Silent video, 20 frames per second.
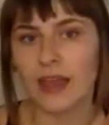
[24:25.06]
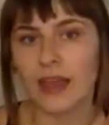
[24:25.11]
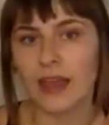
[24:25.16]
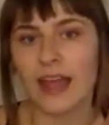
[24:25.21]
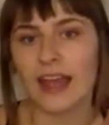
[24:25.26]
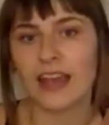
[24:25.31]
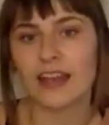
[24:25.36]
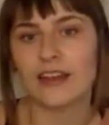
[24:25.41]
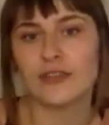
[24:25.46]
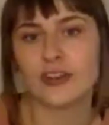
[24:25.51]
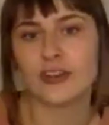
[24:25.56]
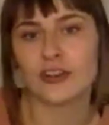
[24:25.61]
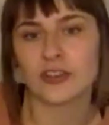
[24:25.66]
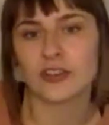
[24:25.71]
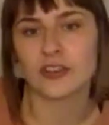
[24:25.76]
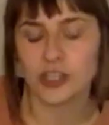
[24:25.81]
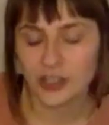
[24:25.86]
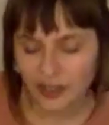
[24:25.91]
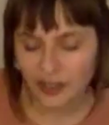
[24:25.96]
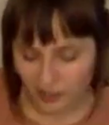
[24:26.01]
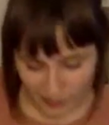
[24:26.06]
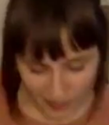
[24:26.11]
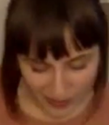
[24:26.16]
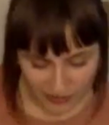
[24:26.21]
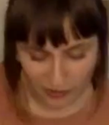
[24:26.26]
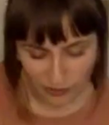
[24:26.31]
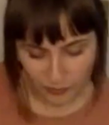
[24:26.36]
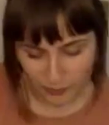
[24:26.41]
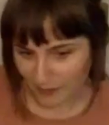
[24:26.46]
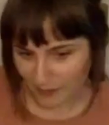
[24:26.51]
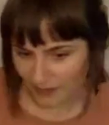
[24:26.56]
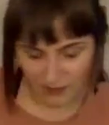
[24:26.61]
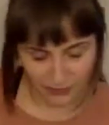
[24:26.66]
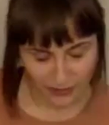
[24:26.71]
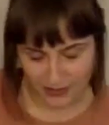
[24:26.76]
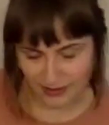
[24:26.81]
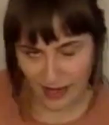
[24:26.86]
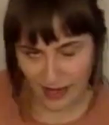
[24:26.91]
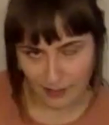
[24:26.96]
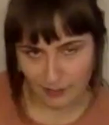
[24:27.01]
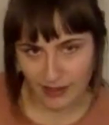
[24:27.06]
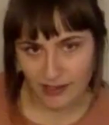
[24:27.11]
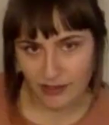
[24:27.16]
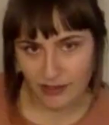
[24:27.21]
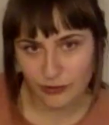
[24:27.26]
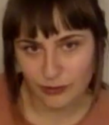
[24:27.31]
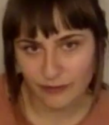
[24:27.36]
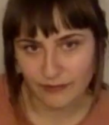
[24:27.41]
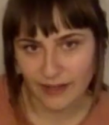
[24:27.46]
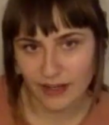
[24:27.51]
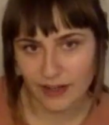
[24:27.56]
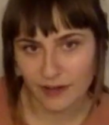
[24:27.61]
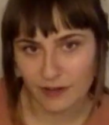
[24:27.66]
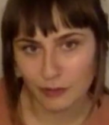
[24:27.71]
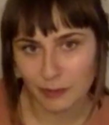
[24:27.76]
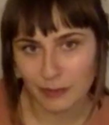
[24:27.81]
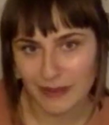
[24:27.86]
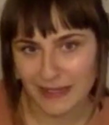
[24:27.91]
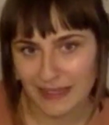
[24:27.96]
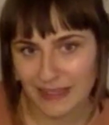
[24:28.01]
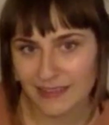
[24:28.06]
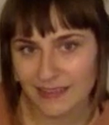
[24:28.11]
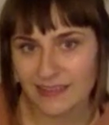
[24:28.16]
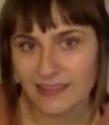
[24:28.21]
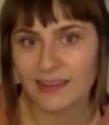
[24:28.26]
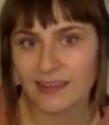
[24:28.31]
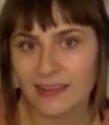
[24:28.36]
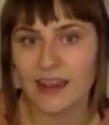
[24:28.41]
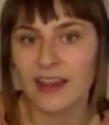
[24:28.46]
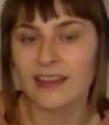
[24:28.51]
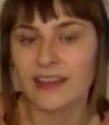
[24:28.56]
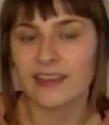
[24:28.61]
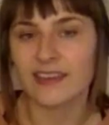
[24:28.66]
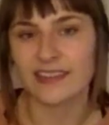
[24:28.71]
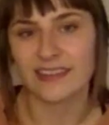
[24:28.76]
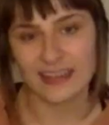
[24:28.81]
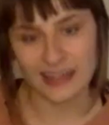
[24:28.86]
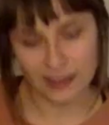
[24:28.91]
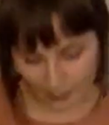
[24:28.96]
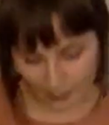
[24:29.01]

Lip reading: And if you're curious about the specific timelines for various plants, the seed